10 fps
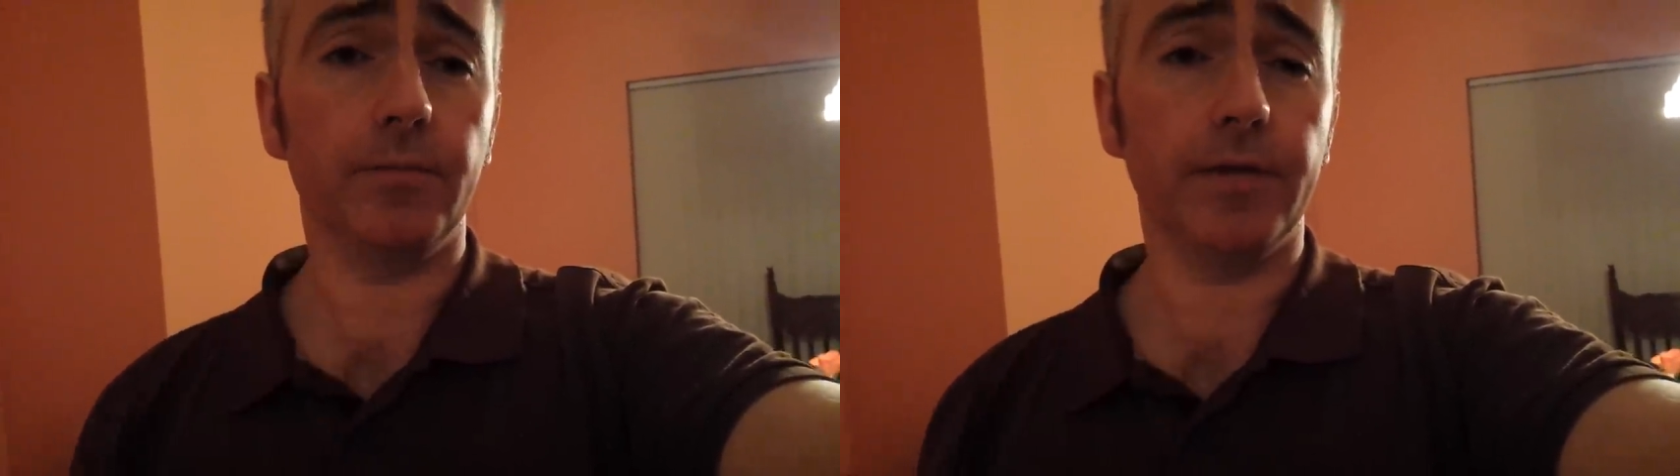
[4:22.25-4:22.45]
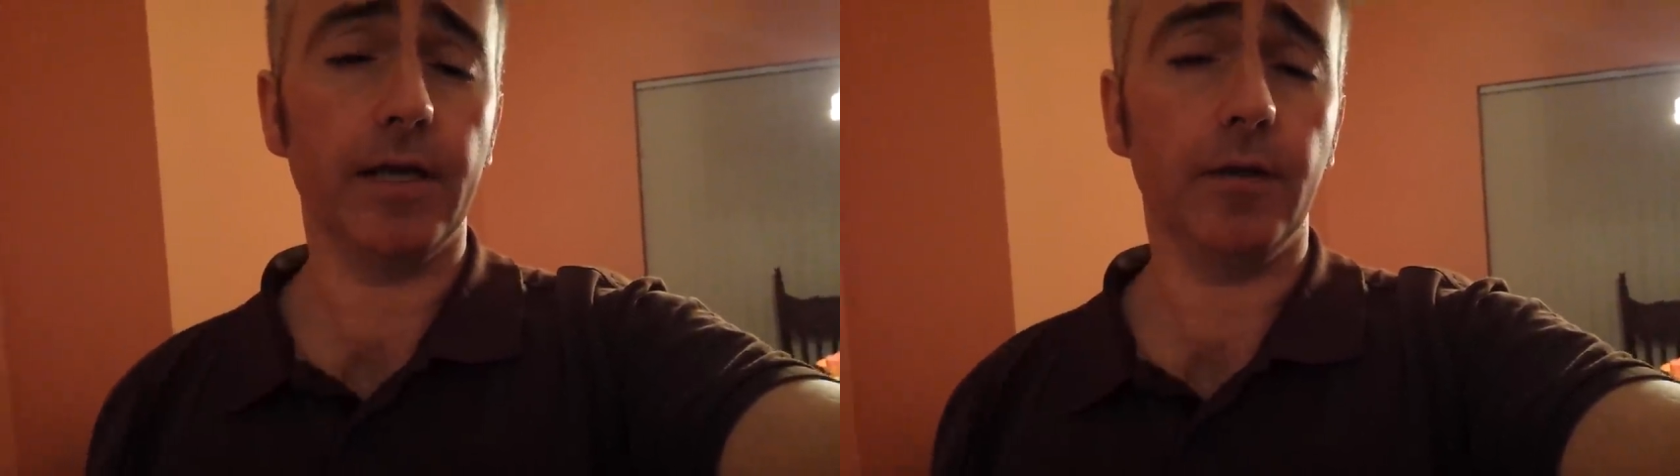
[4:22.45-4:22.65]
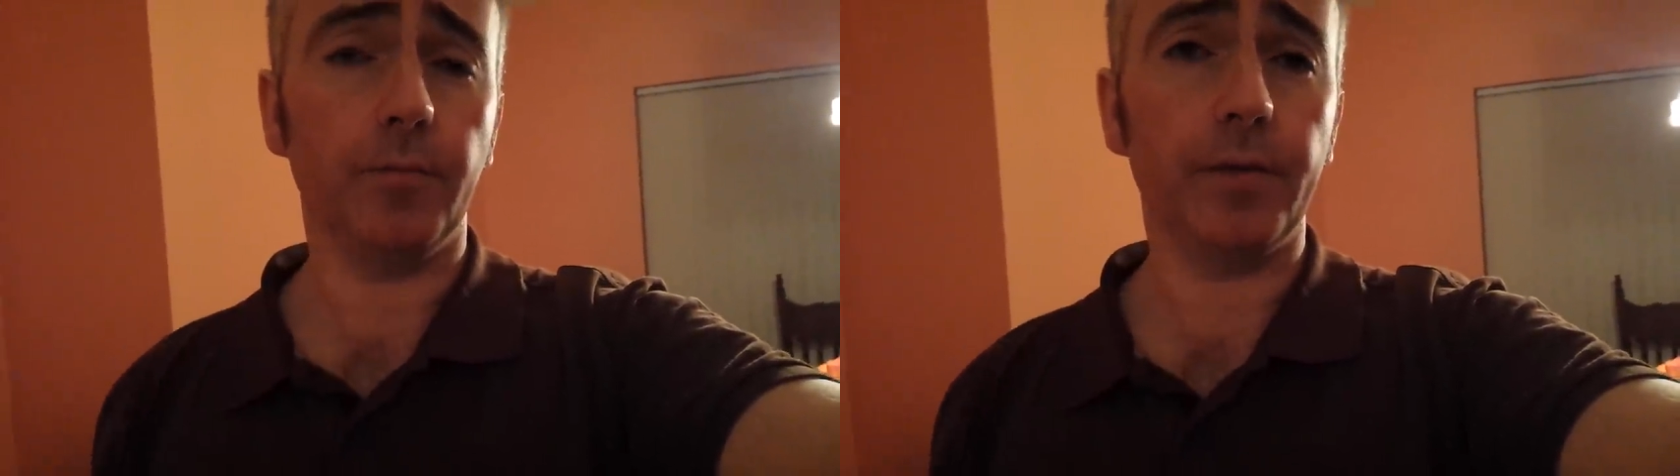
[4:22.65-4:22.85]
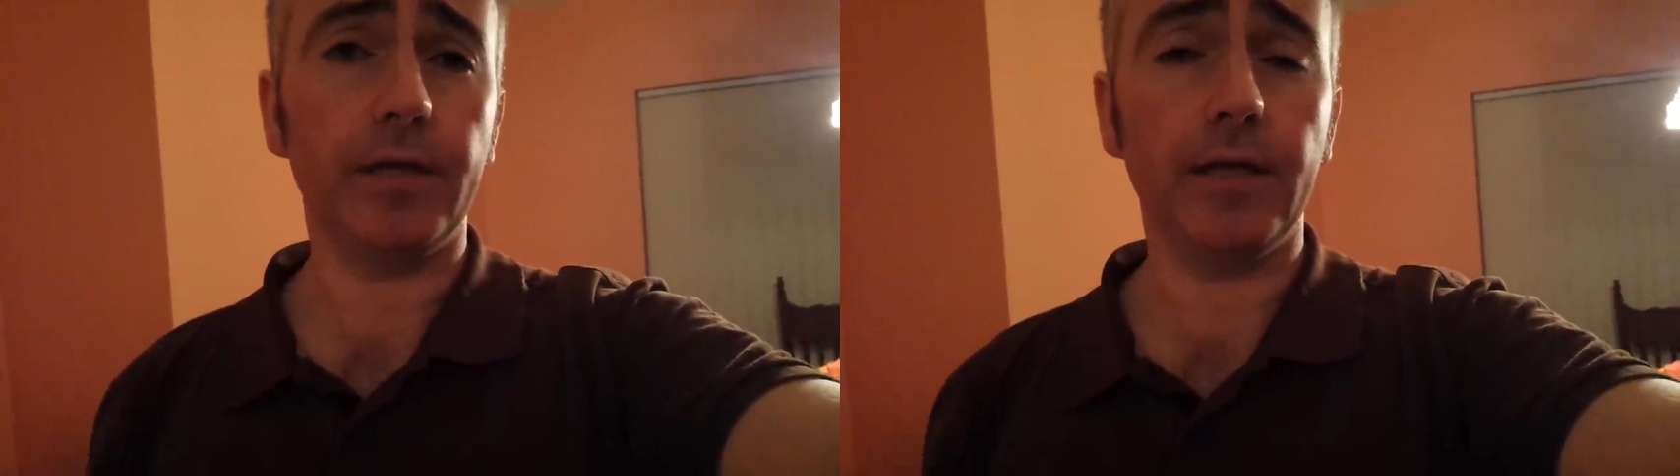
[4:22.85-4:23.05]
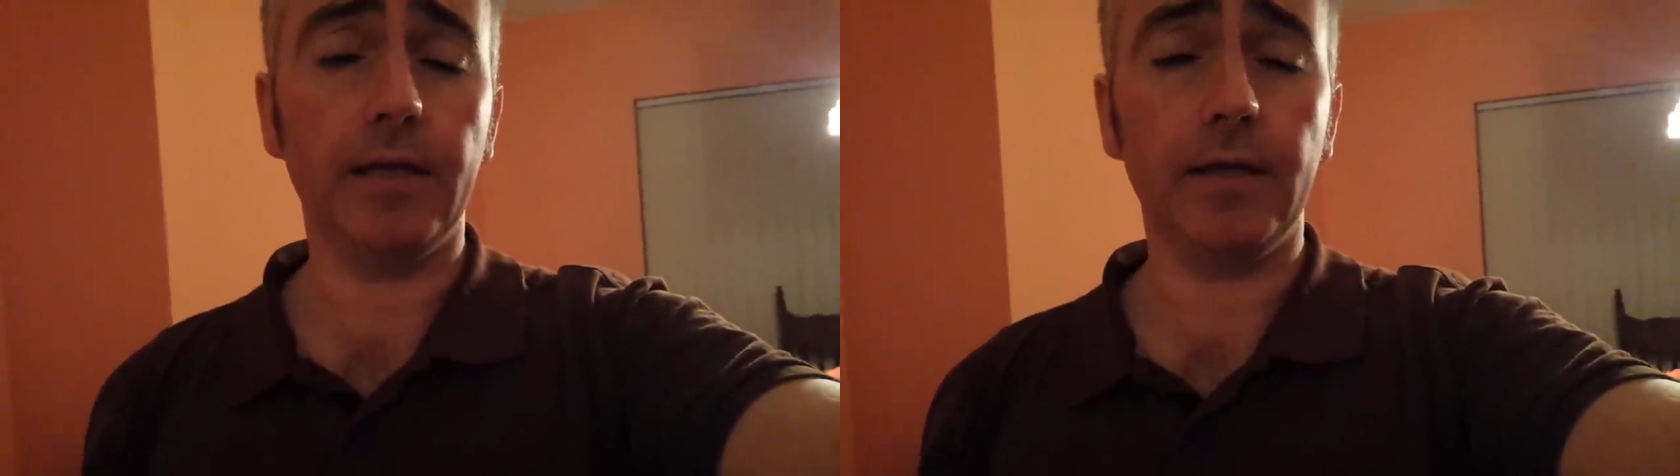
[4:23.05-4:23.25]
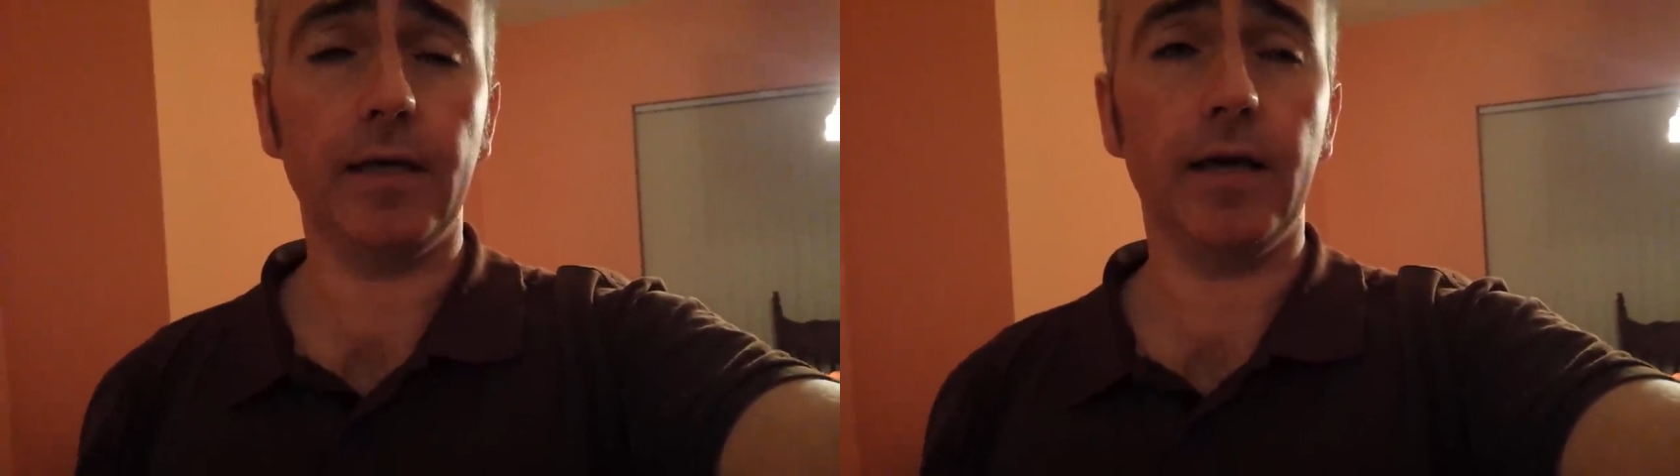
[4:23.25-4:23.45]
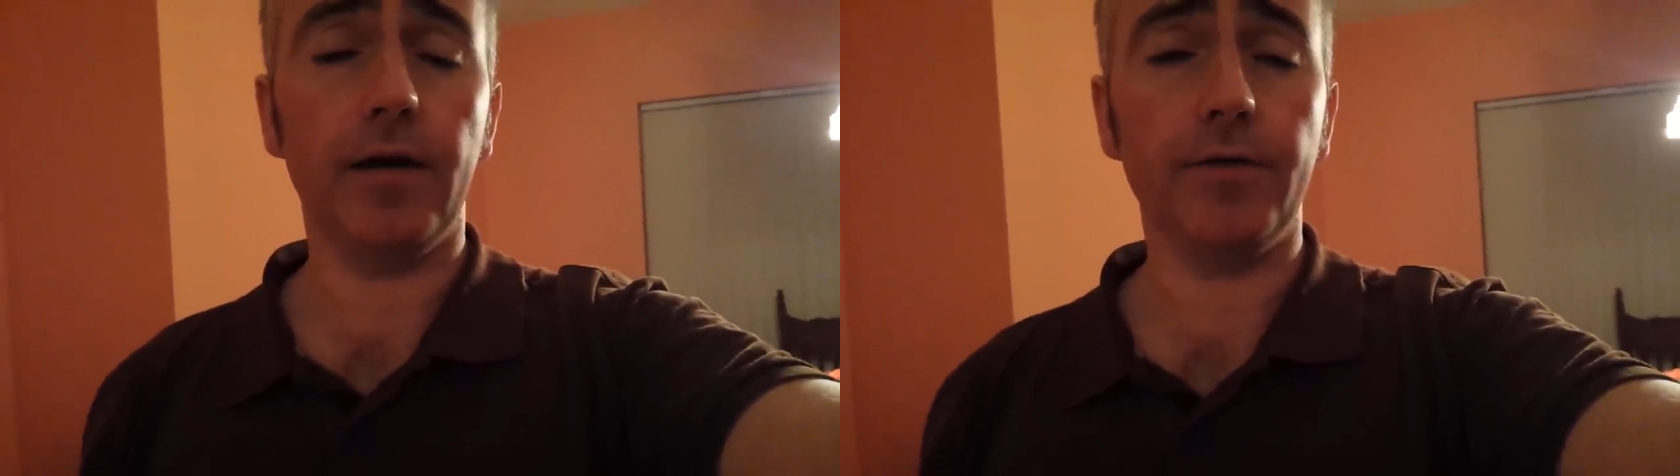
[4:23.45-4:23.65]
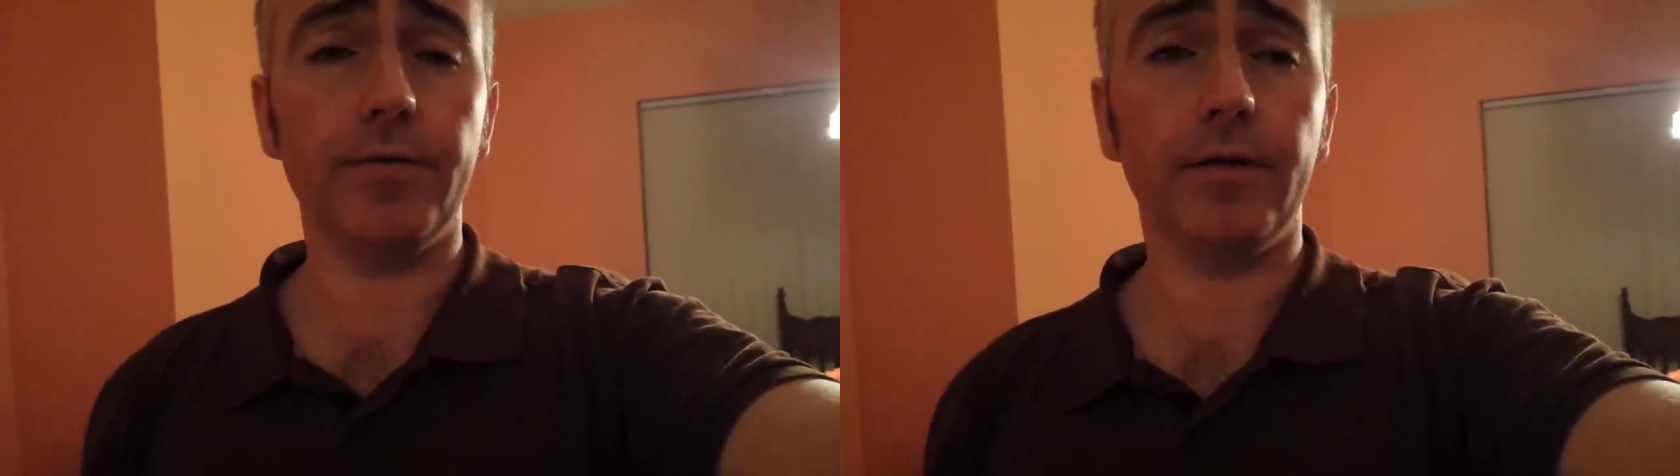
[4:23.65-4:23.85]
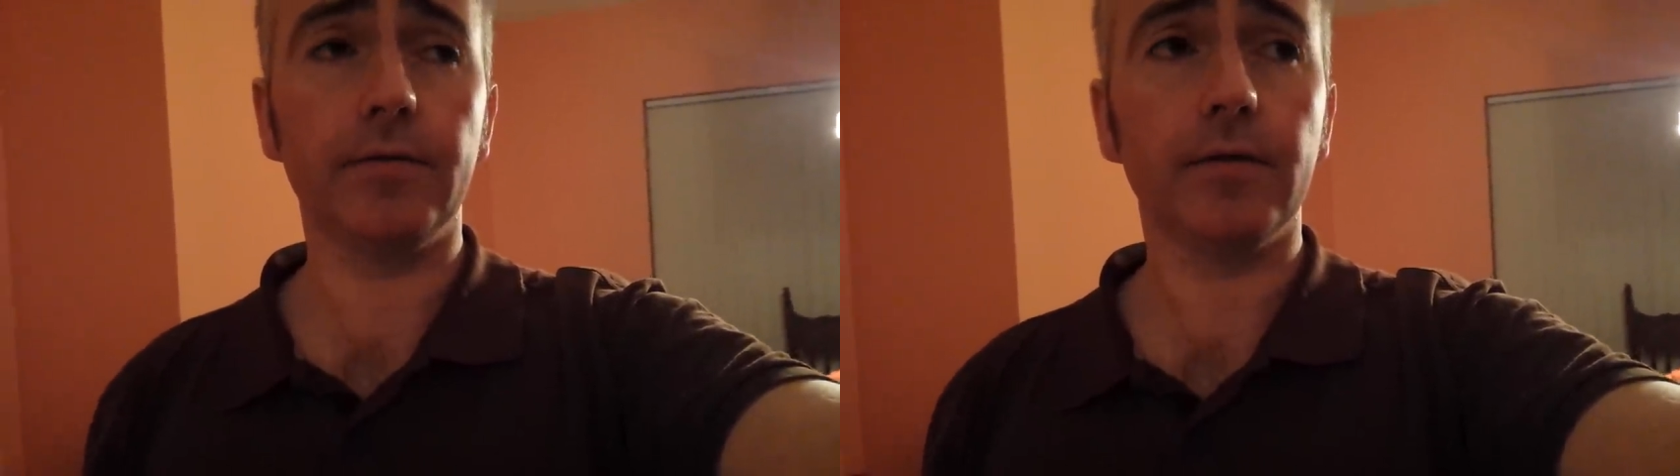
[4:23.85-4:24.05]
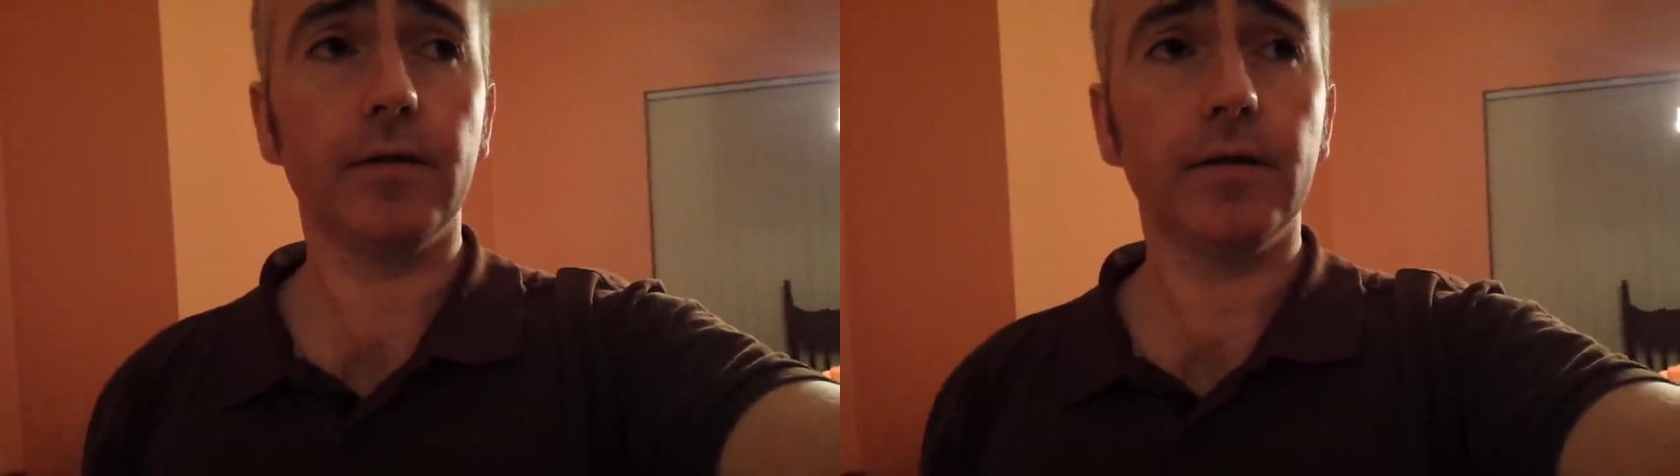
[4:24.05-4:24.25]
WLP 800.